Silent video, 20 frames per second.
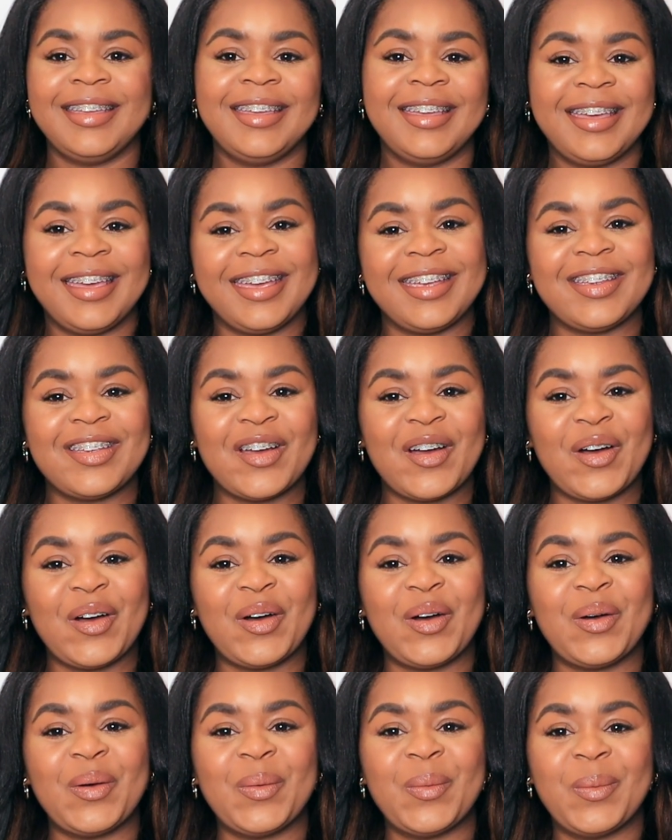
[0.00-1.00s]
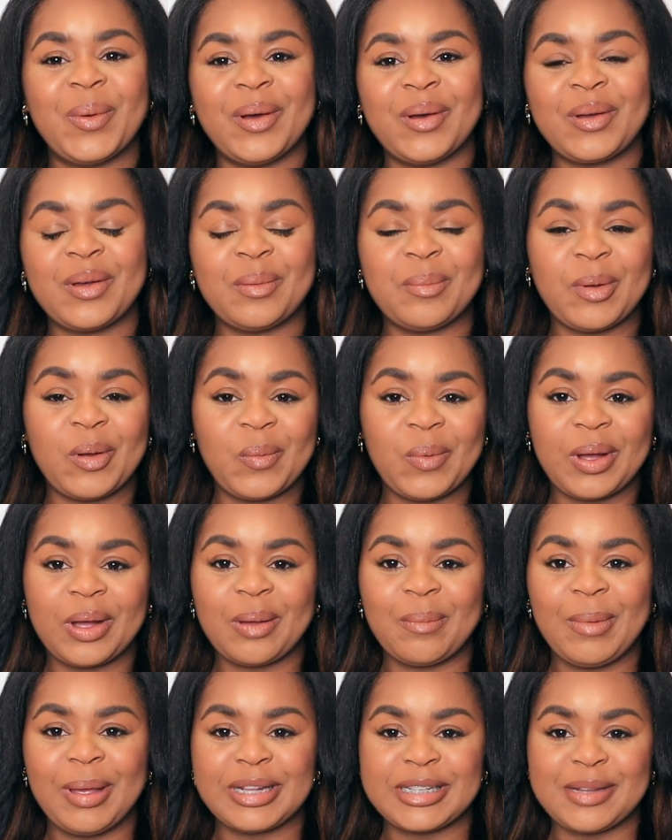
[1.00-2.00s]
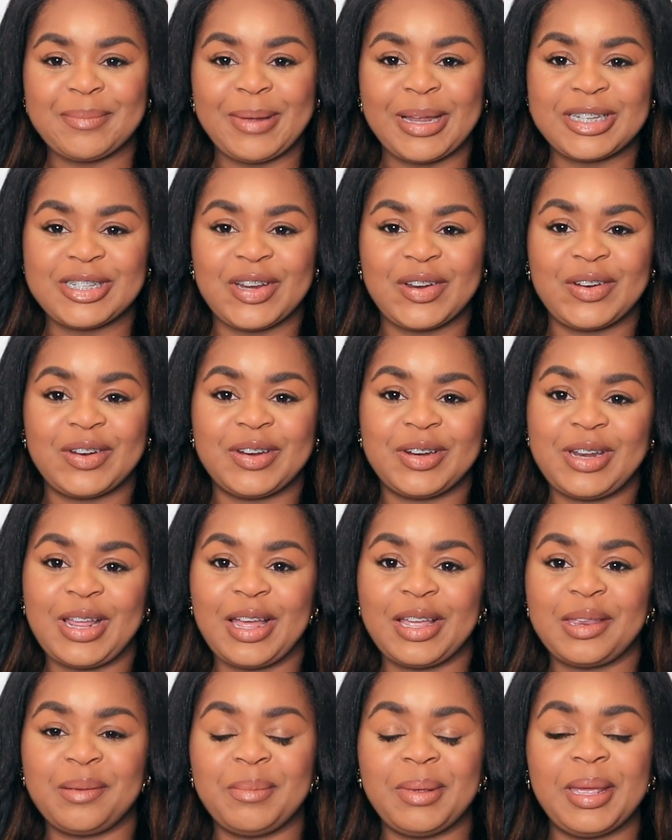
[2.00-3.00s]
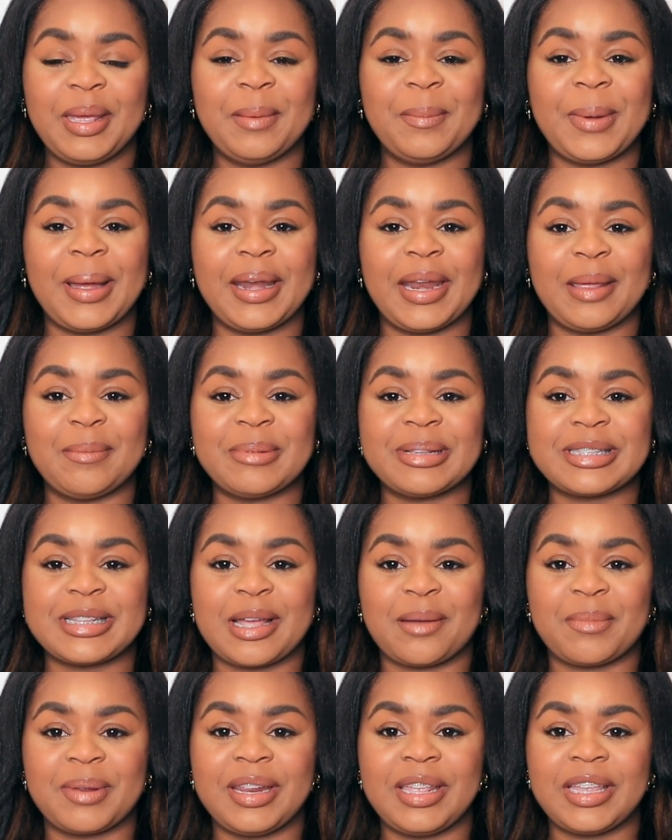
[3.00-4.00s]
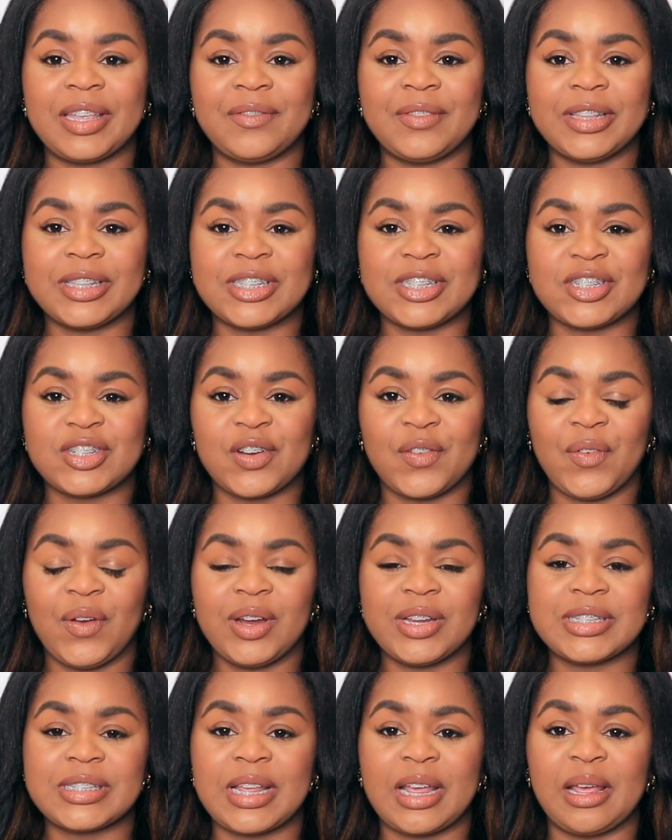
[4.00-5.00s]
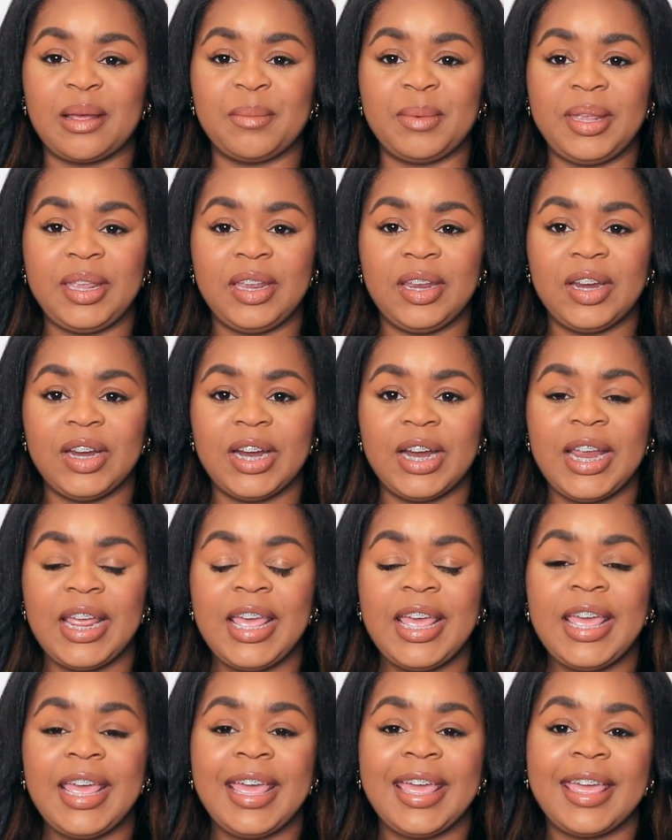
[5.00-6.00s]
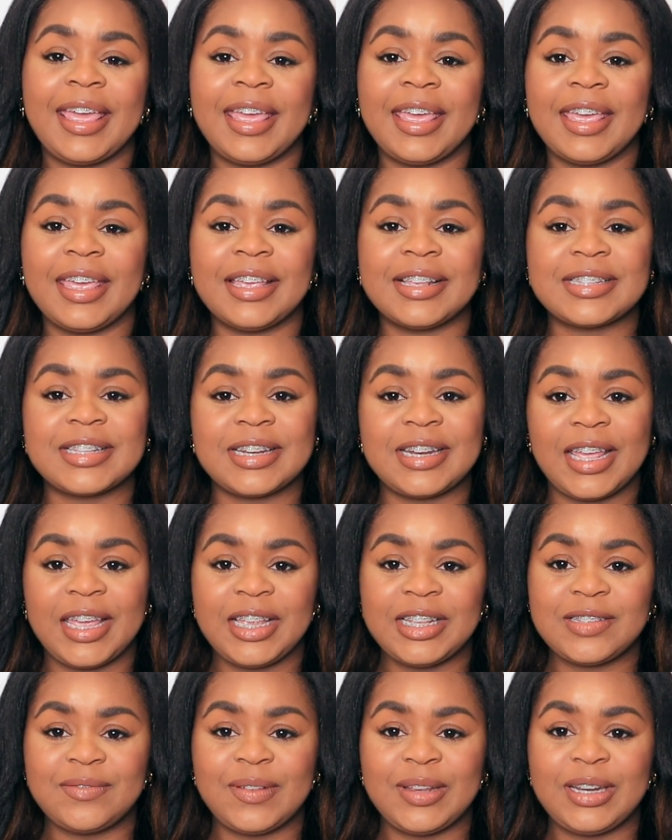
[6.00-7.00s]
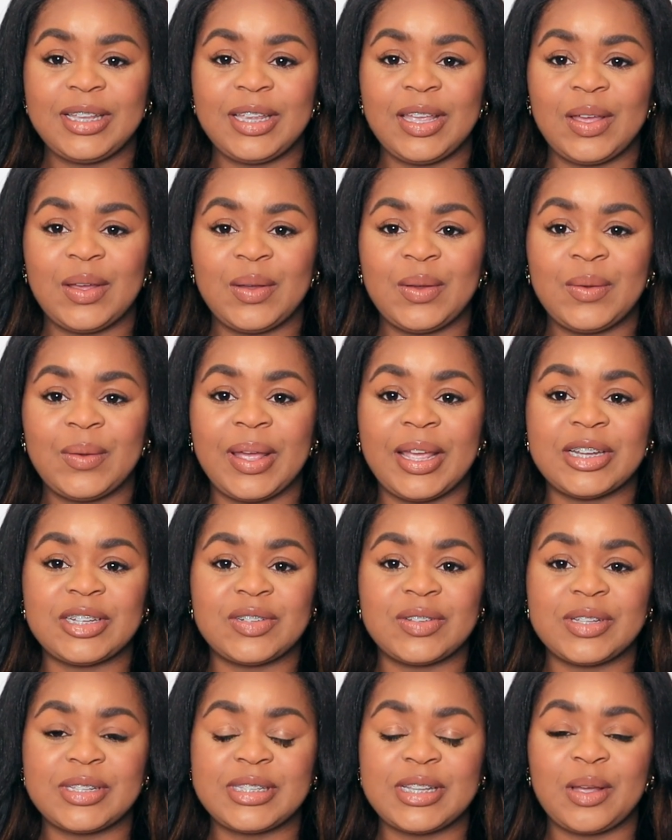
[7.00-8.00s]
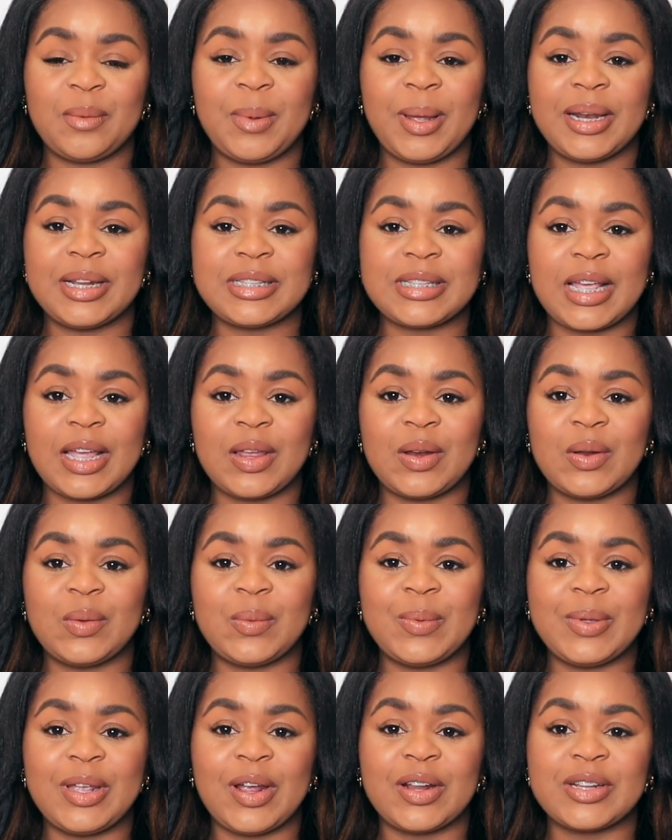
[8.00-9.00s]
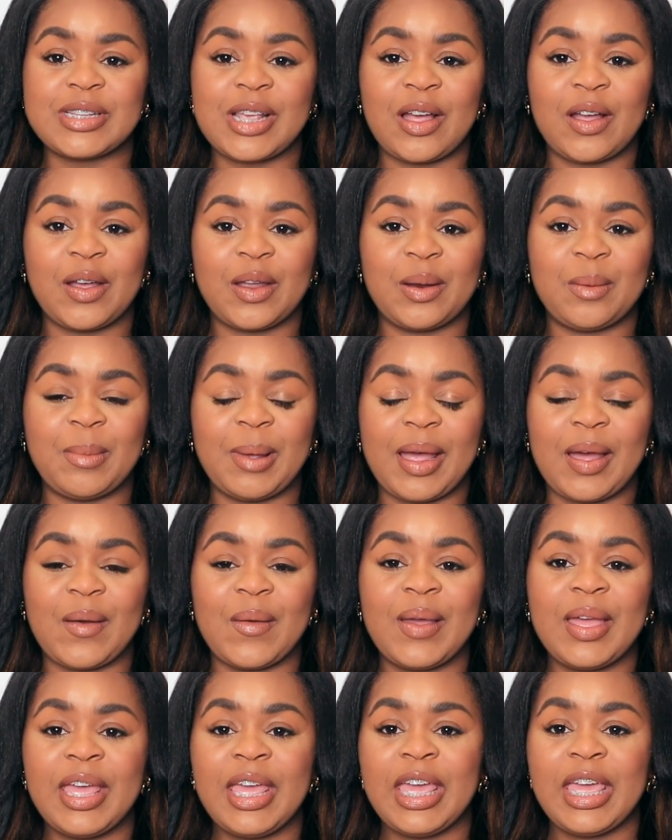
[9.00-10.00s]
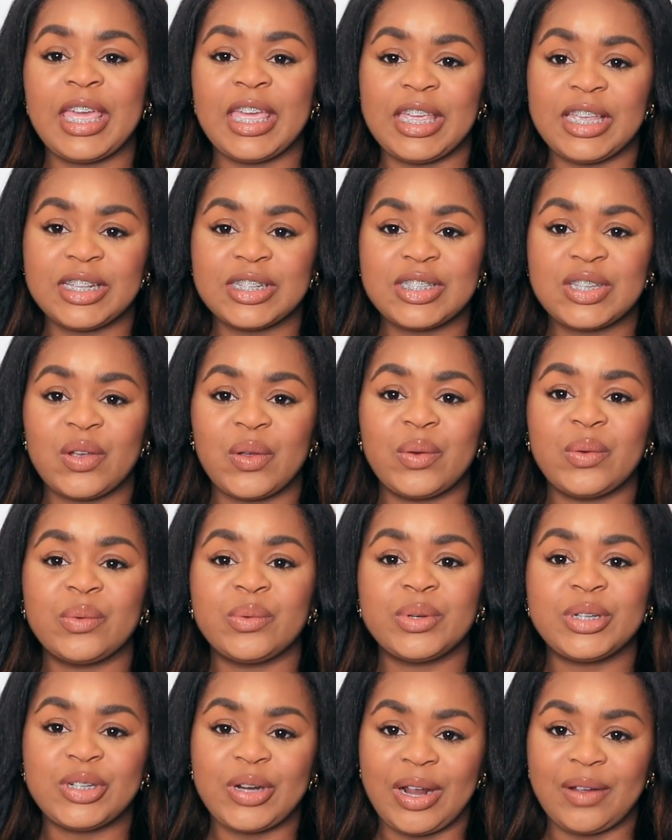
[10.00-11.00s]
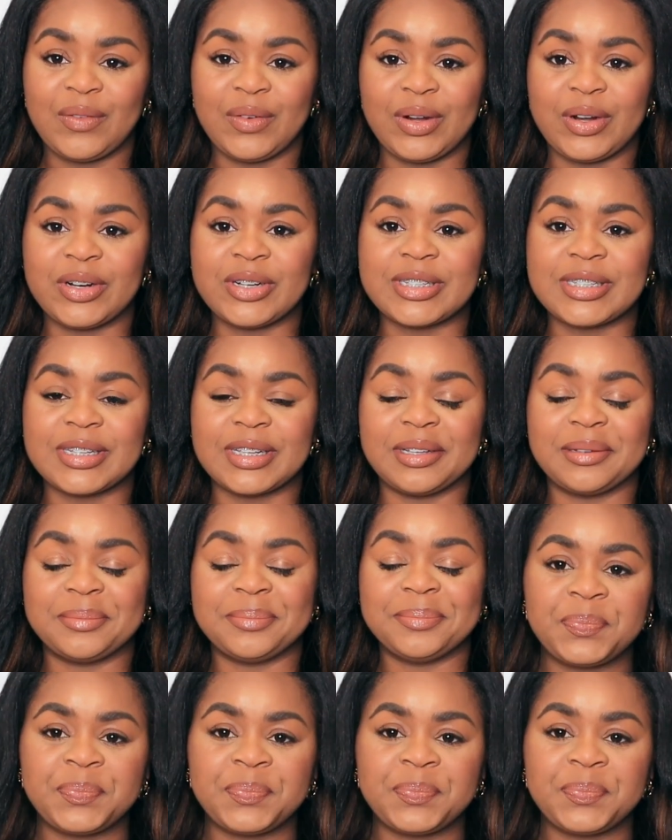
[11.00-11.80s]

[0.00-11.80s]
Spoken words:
Hey y'all, welcome back to my channel, The Document. My name is Dominique if this is your first time here. And in today's video, as you can tell by the title, we are talking about internal travel nursing.